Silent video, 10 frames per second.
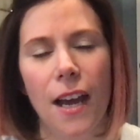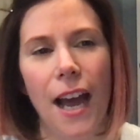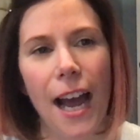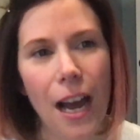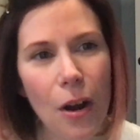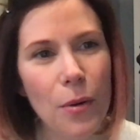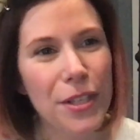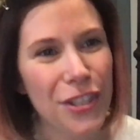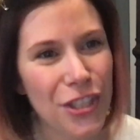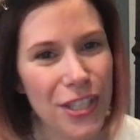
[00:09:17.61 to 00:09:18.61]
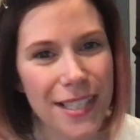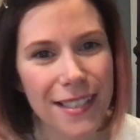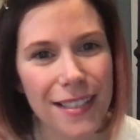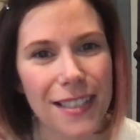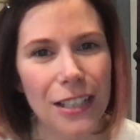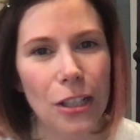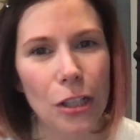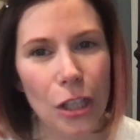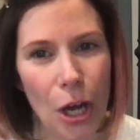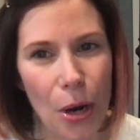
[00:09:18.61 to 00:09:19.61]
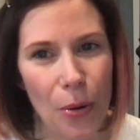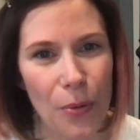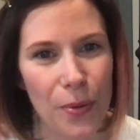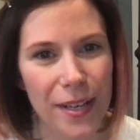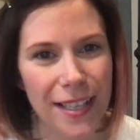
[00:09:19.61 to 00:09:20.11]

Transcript: how is Jesus aglow